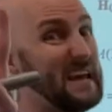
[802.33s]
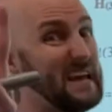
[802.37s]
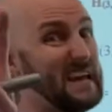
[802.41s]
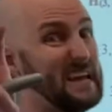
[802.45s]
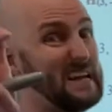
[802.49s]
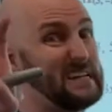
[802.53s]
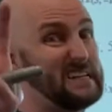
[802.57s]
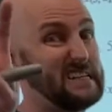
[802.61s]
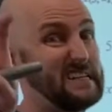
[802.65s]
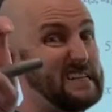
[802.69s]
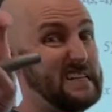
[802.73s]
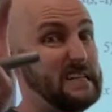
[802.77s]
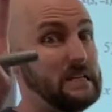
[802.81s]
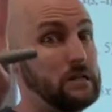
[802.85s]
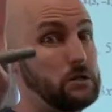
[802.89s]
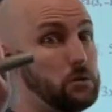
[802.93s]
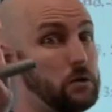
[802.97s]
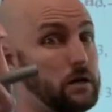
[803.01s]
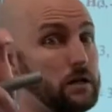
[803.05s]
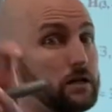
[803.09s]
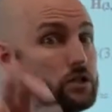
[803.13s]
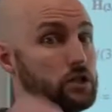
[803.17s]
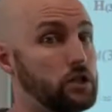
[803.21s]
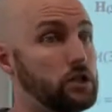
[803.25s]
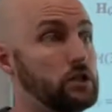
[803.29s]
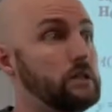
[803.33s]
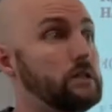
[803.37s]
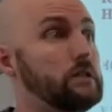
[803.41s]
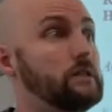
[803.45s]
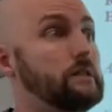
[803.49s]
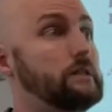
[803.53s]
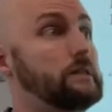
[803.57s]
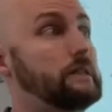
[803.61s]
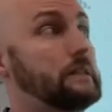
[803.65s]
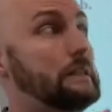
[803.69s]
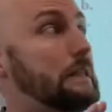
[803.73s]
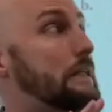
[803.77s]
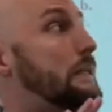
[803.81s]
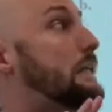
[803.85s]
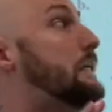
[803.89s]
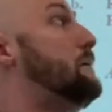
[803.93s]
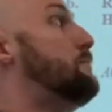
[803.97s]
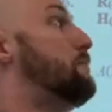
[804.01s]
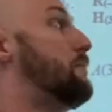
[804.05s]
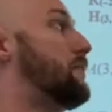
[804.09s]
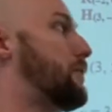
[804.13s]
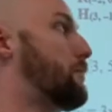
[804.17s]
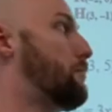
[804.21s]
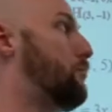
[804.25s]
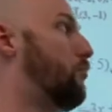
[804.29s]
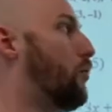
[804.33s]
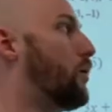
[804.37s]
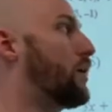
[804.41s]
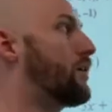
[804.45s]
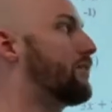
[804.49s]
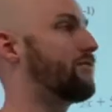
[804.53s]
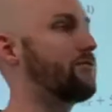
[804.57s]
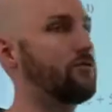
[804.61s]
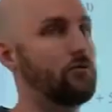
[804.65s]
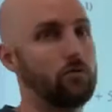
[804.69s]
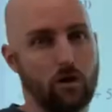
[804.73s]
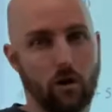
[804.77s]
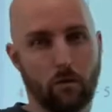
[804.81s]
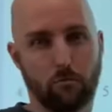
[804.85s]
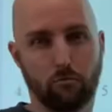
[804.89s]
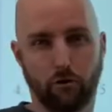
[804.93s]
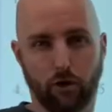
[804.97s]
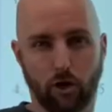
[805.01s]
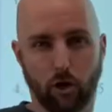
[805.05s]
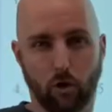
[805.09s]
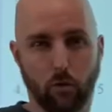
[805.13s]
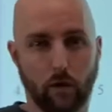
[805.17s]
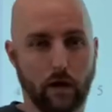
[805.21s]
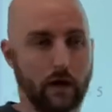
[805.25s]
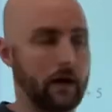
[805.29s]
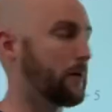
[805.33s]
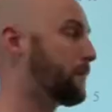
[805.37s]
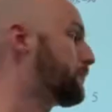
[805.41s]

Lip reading: 18 questions, but the points do go pretty quick.